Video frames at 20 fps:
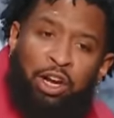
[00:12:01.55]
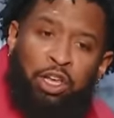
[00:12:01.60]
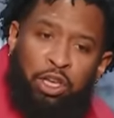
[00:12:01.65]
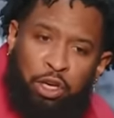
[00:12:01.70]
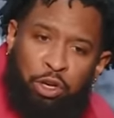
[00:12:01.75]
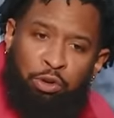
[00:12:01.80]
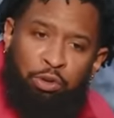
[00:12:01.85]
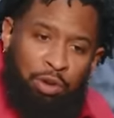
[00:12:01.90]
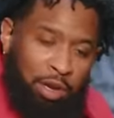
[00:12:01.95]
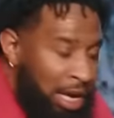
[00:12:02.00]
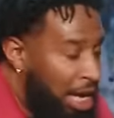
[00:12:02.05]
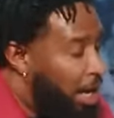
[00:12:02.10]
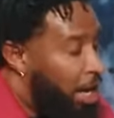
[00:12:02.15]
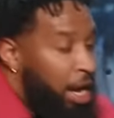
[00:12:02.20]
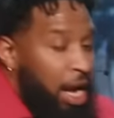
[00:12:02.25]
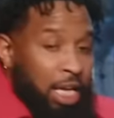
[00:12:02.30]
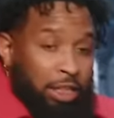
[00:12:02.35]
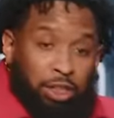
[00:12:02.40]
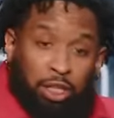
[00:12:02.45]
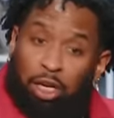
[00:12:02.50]
you
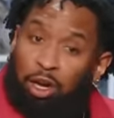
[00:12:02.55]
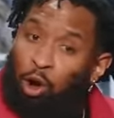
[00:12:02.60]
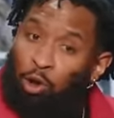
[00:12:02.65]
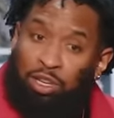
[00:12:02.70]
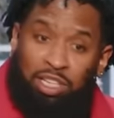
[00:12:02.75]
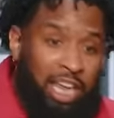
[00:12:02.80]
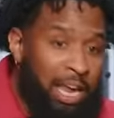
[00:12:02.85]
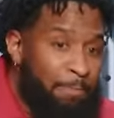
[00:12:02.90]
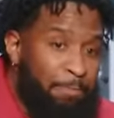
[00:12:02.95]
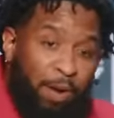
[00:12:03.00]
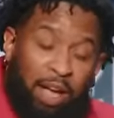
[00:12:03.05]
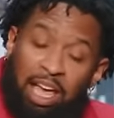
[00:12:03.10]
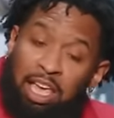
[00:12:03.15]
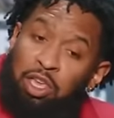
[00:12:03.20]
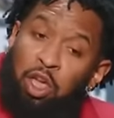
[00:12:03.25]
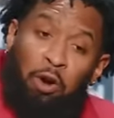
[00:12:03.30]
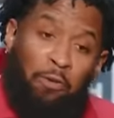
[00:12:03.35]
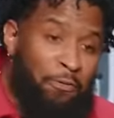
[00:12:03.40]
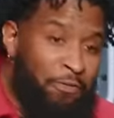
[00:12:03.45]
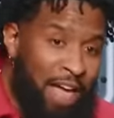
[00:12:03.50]
to go deeper in
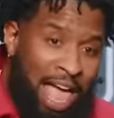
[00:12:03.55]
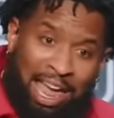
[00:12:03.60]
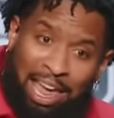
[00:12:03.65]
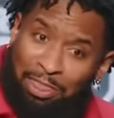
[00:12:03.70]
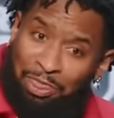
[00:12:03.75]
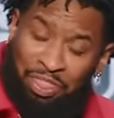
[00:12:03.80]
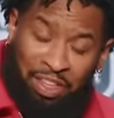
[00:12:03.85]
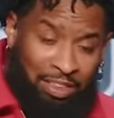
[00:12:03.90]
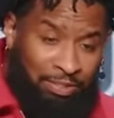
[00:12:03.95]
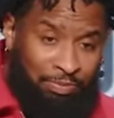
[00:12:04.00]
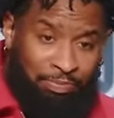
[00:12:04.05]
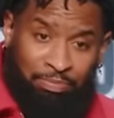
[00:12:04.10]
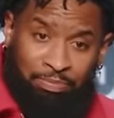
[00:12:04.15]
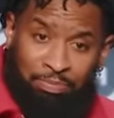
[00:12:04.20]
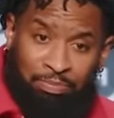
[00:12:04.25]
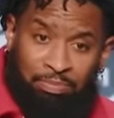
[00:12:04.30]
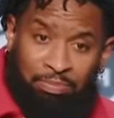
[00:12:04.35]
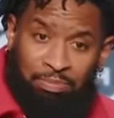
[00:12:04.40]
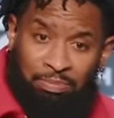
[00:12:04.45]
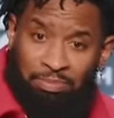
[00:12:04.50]
your faith.
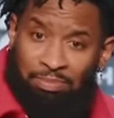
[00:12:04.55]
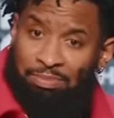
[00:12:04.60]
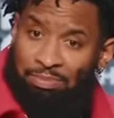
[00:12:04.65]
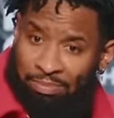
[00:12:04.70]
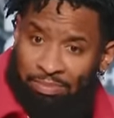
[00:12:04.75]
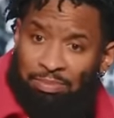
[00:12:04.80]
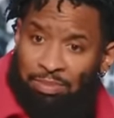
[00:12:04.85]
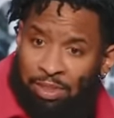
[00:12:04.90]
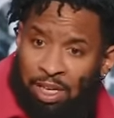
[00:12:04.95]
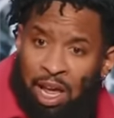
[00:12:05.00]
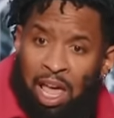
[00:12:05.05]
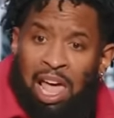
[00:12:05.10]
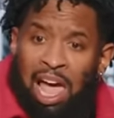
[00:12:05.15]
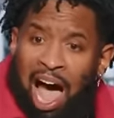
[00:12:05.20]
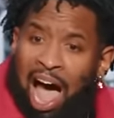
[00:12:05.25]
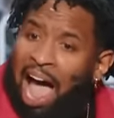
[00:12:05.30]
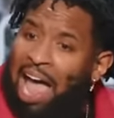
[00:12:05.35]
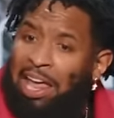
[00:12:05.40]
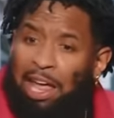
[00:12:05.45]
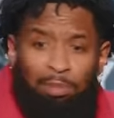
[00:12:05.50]

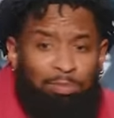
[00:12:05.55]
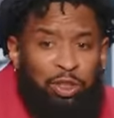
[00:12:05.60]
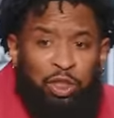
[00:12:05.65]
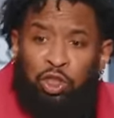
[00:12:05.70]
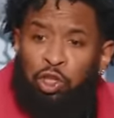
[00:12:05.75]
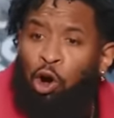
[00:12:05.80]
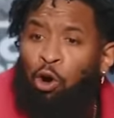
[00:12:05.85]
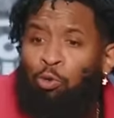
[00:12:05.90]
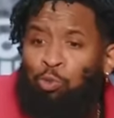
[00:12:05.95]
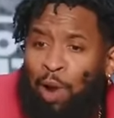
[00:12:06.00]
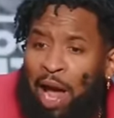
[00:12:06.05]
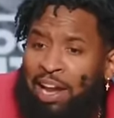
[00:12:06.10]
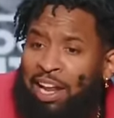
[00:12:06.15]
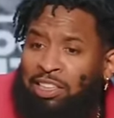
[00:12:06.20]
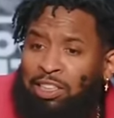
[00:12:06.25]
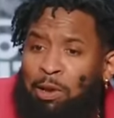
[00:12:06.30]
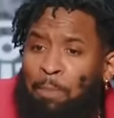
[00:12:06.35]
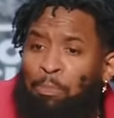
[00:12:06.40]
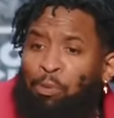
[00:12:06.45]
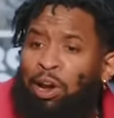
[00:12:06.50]
I am so ready
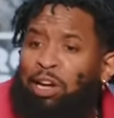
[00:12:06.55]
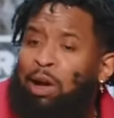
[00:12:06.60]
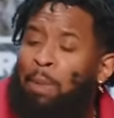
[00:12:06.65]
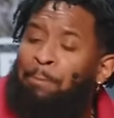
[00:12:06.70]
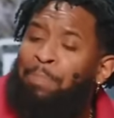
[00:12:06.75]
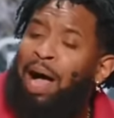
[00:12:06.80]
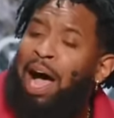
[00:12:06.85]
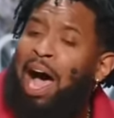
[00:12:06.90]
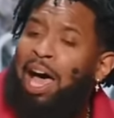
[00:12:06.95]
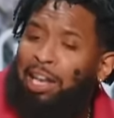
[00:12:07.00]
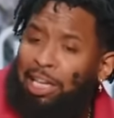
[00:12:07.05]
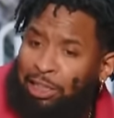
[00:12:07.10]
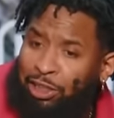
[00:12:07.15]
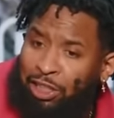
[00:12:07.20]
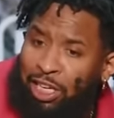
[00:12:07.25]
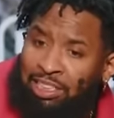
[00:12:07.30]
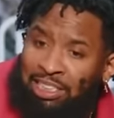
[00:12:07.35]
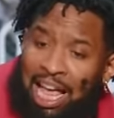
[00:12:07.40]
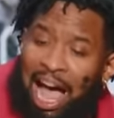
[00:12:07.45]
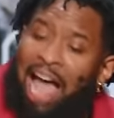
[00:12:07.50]
to bring
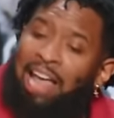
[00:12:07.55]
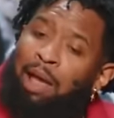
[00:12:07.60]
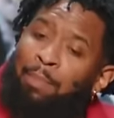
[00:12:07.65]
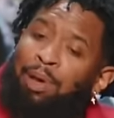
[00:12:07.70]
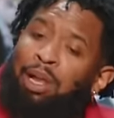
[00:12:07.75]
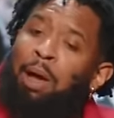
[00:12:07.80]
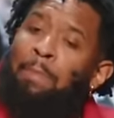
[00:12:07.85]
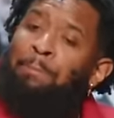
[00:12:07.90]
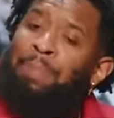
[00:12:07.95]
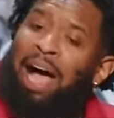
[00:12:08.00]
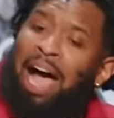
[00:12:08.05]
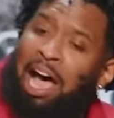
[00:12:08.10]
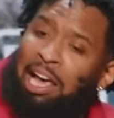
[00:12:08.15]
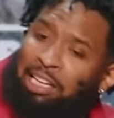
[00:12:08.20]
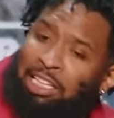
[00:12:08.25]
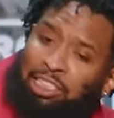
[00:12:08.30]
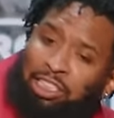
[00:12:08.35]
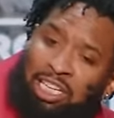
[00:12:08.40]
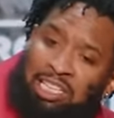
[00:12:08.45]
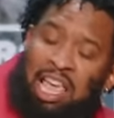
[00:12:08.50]
apologists. I am an
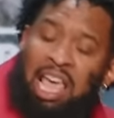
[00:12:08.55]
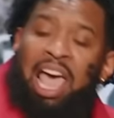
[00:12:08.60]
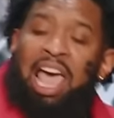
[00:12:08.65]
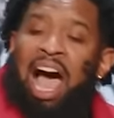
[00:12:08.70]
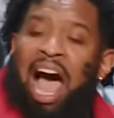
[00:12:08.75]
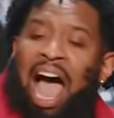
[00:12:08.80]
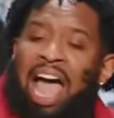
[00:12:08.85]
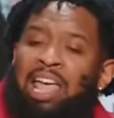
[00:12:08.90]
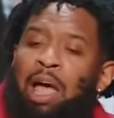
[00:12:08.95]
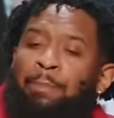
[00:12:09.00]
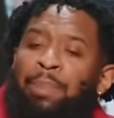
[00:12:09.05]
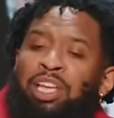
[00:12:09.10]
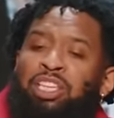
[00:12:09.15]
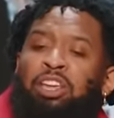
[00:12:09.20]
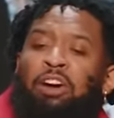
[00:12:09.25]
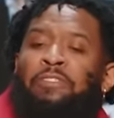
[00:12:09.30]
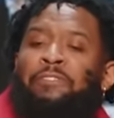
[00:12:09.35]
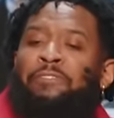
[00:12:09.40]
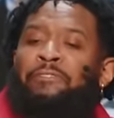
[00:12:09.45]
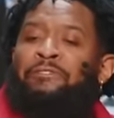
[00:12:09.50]
apologist. I am a
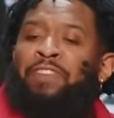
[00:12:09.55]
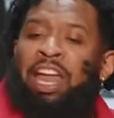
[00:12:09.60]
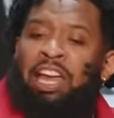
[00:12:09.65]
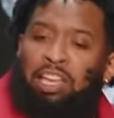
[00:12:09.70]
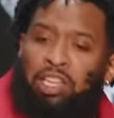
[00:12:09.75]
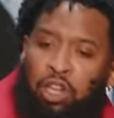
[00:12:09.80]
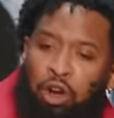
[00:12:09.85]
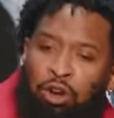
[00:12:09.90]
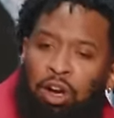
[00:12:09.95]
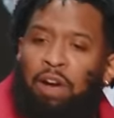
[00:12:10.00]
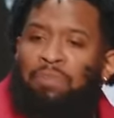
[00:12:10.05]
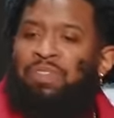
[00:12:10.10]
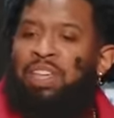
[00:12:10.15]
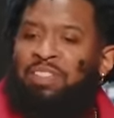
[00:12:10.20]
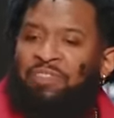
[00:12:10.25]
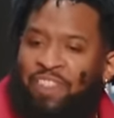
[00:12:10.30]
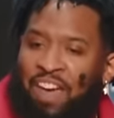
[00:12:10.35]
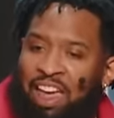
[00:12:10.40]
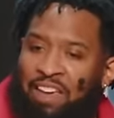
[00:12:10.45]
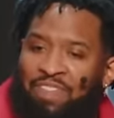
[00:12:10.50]
defender of the
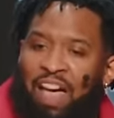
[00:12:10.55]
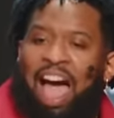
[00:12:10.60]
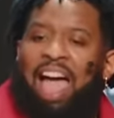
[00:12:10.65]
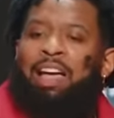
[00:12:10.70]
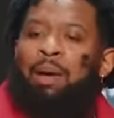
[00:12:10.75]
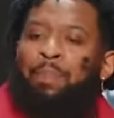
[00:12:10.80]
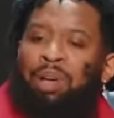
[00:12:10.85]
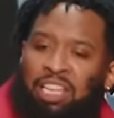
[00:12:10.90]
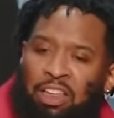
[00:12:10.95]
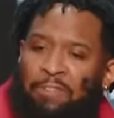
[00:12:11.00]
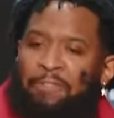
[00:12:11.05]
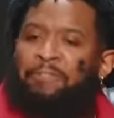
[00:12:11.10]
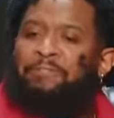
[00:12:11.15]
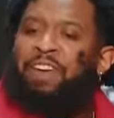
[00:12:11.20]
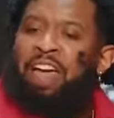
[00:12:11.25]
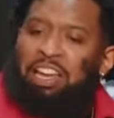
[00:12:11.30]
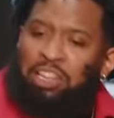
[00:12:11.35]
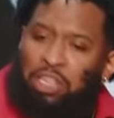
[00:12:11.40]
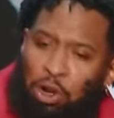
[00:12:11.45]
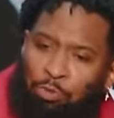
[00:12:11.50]
faith. I am a
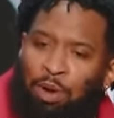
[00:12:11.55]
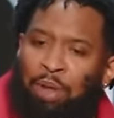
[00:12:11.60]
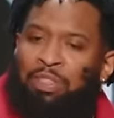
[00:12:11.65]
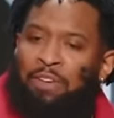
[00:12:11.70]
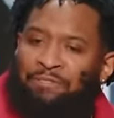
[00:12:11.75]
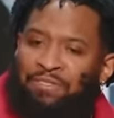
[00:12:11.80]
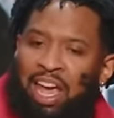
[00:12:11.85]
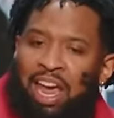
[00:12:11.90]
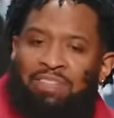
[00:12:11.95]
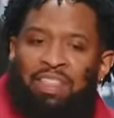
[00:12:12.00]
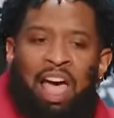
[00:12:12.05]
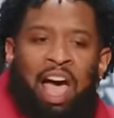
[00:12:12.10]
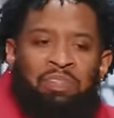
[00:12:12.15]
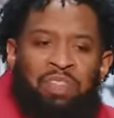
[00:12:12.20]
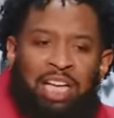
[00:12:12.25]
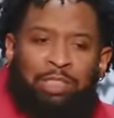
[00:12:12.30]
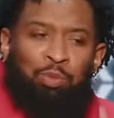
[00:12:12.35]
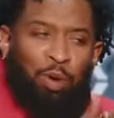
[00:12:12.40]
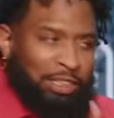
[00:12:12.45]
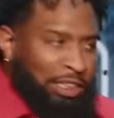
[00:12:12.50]
defender of the faith.
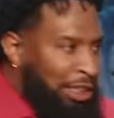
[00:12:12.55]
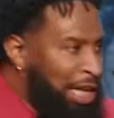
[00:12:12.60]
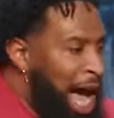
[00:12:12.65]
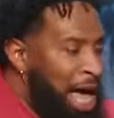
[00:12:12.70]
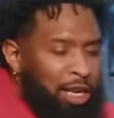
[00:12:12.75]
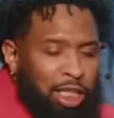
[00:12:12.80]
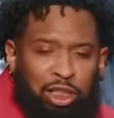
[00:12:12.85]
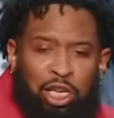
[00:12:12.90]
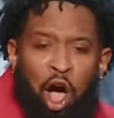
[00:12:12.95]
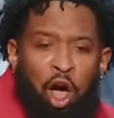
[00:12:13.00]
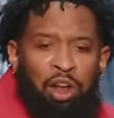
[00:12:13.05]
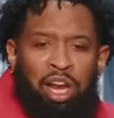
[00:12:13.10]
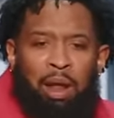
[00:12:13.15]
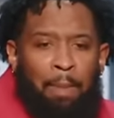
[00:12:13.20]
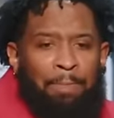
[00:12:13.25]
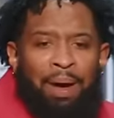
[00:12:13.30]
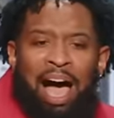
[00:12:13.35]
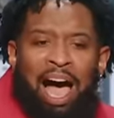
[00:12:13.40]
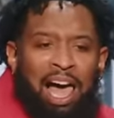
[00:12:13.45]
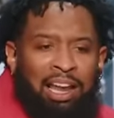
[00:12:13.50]
That's what scholars call an
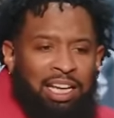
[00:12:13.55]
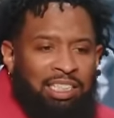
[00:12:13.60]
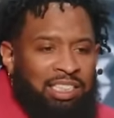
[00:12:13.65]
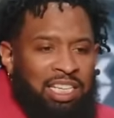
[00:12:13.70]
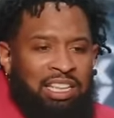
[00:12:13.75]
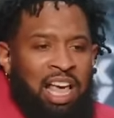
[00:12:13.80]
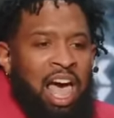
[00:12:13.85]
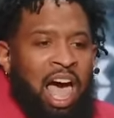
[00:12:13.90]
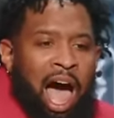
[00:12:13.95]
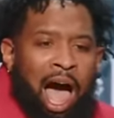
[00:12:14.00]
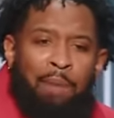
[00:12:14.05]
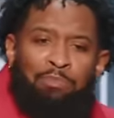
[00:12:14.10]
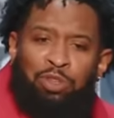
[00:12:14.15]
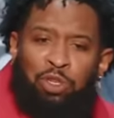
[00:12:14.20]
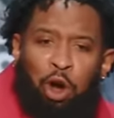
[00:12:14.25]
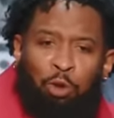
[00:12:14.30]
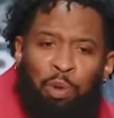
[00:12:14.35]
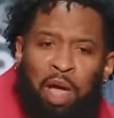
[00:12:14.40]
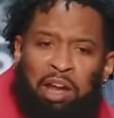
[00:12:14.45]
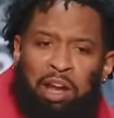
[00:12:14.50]
apologist. I'm
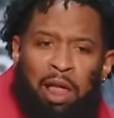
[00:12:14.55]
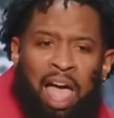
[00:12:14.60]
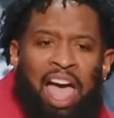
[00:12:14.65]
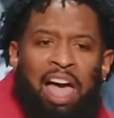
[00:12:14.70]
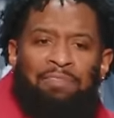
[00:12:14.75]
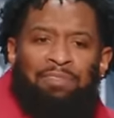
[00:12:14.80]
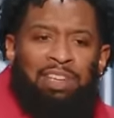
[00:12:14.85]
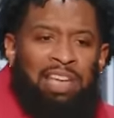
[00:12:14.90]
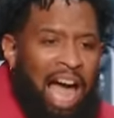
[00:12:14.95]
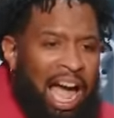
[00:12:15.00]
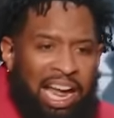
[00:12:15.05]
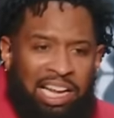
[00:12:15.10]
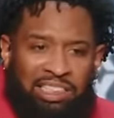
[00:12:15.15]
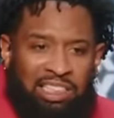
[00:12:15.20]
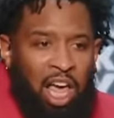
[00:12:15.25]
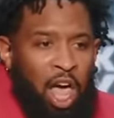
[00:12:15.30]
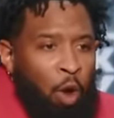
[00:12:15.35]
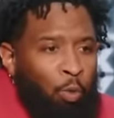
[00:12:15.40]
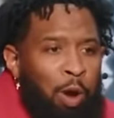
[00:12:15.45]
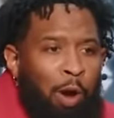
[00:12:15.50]
so ready to have nights
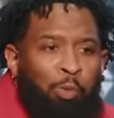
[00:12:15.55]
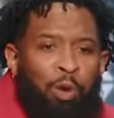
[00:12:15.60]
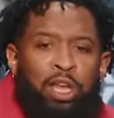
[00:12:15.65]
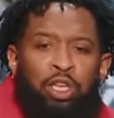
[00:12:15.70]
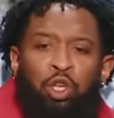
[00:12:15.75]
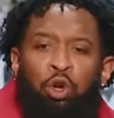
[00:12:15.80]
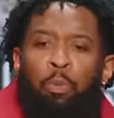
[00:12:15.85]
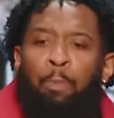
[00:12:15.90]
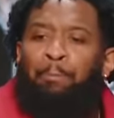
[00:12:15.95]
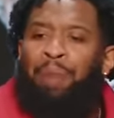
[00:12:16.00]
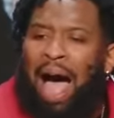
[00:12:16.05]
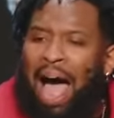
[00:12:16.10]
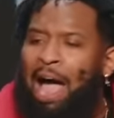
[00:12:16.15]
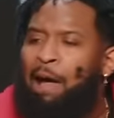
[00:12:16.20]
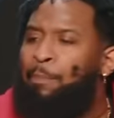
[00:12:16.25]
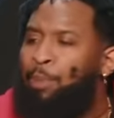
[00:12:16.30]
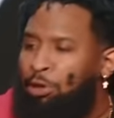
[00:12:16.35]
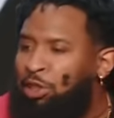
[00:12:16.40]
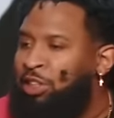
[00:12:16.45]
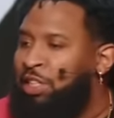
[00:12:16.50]
where we do
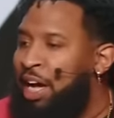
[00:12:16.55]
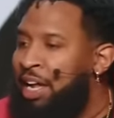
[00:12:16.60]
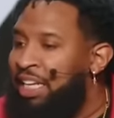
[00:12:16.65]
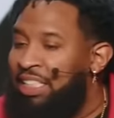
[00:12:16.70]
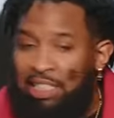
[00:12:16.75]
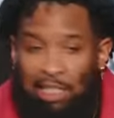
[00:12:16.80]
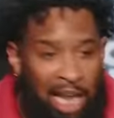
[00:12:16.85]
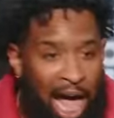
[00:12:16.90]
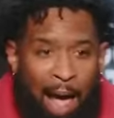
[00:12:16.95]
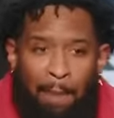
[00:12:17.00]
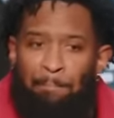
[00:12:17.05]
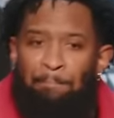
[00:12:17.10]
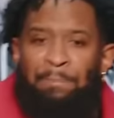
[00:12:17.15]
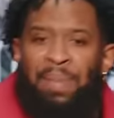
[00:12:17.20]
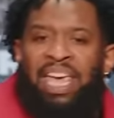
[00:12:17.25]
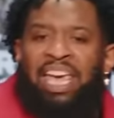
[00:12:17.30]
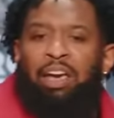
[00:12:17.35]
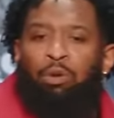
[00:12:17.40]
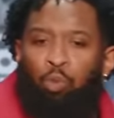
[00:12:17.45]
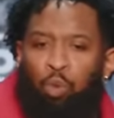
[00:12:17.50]
Bible studies, not
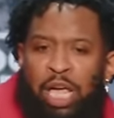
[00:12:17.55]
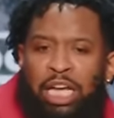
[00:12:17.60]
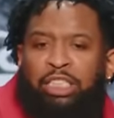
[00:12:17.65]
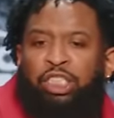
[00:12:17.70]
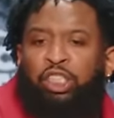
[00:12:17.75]
me at week